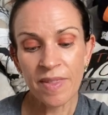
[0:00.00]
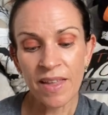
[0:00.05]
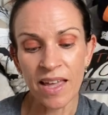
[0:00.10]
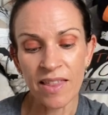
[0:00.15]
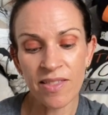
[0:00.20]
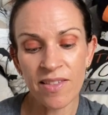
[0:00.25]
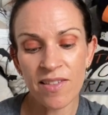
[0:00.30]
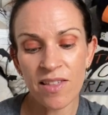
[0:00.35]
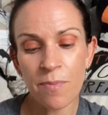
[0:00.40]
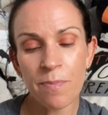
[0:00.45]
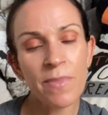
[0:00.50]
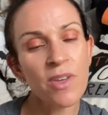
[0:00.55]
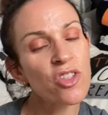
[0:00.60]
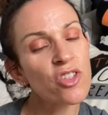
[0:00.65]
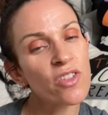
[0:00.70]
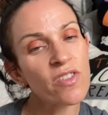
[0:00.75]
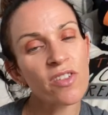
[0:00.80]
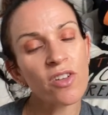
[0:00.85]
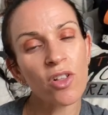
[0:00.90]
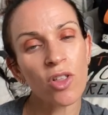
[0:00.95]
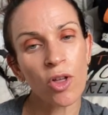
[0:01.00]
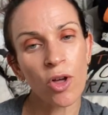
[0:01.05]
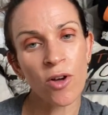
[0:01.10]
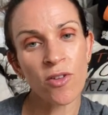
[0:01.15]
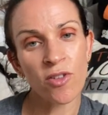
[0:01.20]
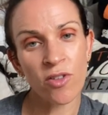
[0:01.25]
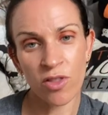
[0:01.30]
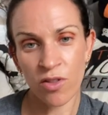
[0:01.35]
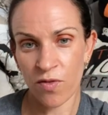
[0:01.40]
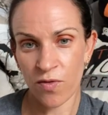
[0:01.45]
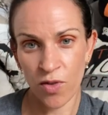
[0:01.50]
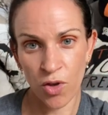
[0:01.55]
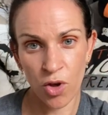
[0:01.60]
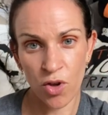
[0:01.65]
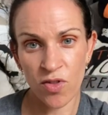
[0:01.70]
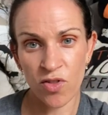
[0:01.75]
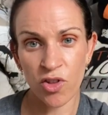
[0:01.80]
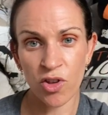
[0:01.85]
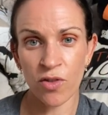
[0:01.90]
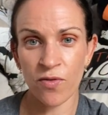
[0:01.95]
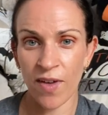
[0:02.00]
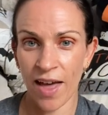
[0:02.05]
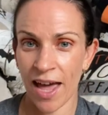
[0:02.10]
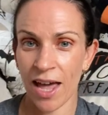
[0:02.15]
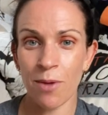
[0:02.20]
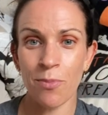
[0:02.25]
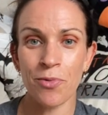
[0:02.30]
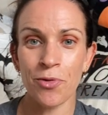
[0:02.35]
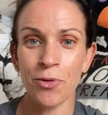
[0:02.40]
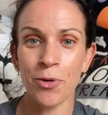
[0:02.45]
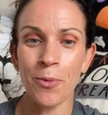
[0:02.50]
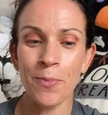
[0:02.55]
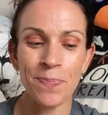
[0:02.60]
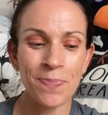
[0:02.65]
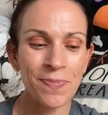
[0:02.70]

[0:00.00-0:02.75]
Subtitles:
The submissions close on the 1st of April.